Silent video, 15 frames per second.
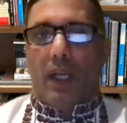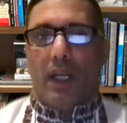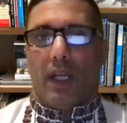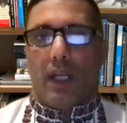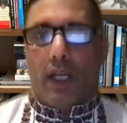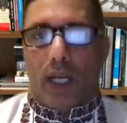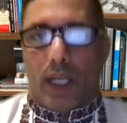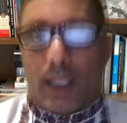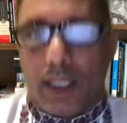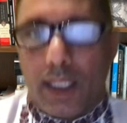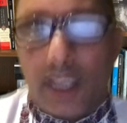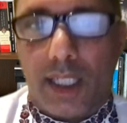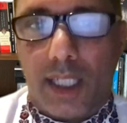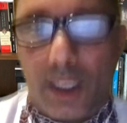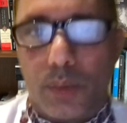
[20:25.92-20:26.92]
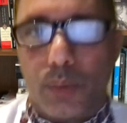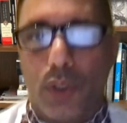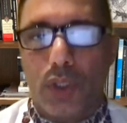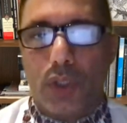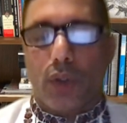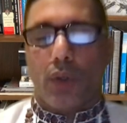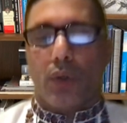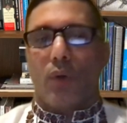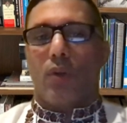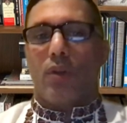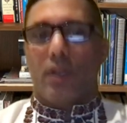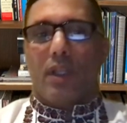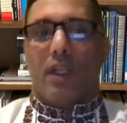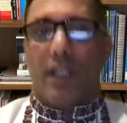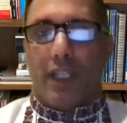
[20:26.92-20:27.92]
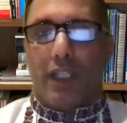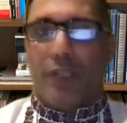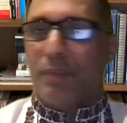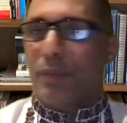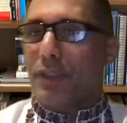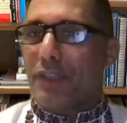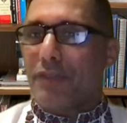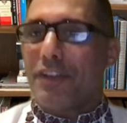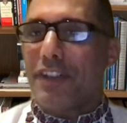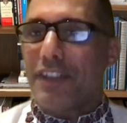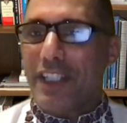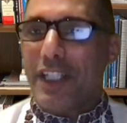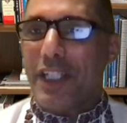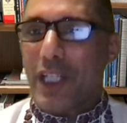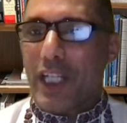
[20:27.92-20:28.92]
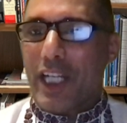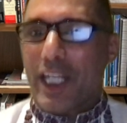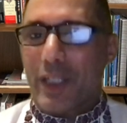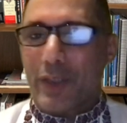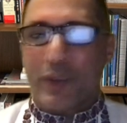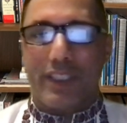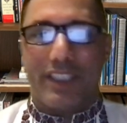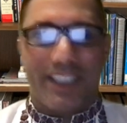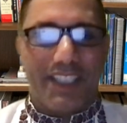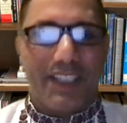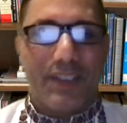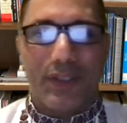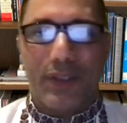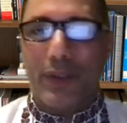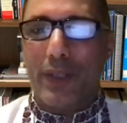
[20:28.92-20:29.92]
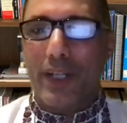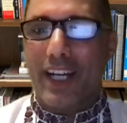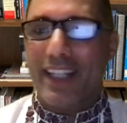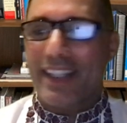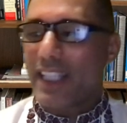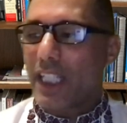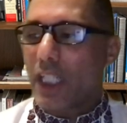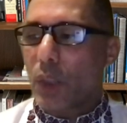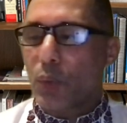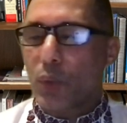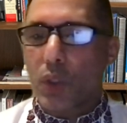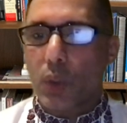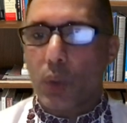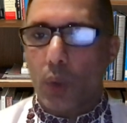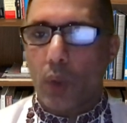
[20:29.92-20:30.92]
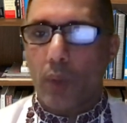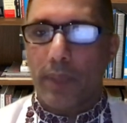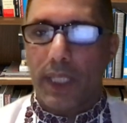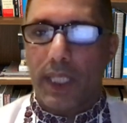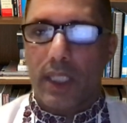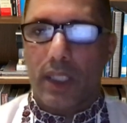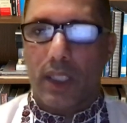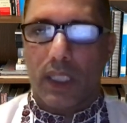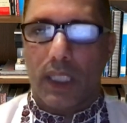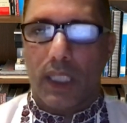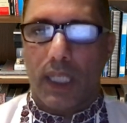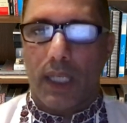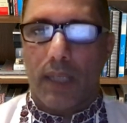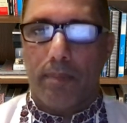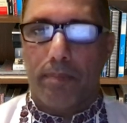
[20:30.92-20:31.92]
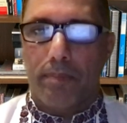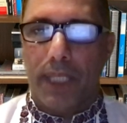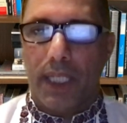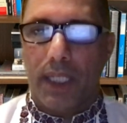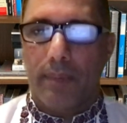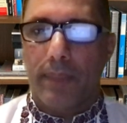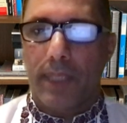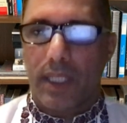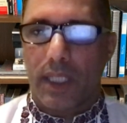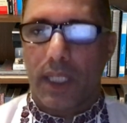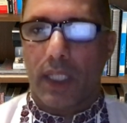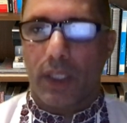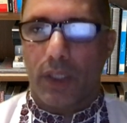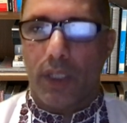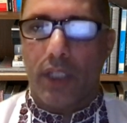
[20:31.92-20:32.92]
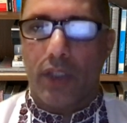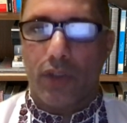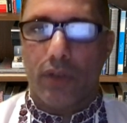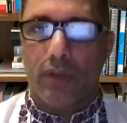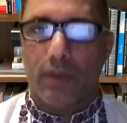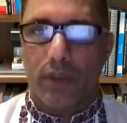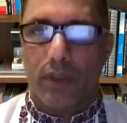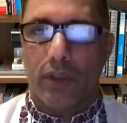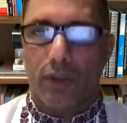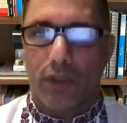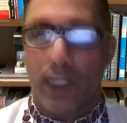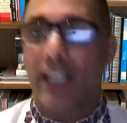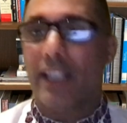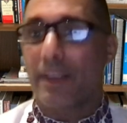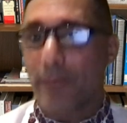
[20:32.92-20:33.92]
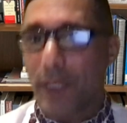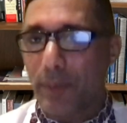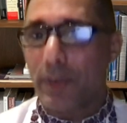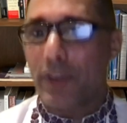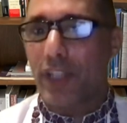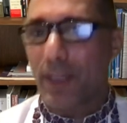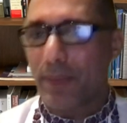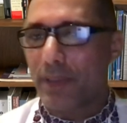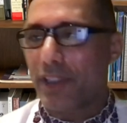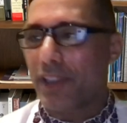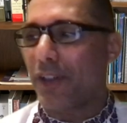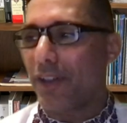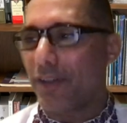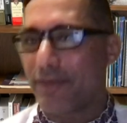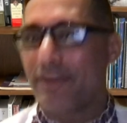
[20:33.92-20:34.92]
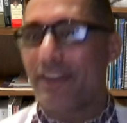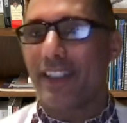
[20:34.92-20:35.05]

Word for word: I think it was all, uh, you put it very eloquently, so uh, I think it was all based on a big miscalculation. Like the misperception of uh,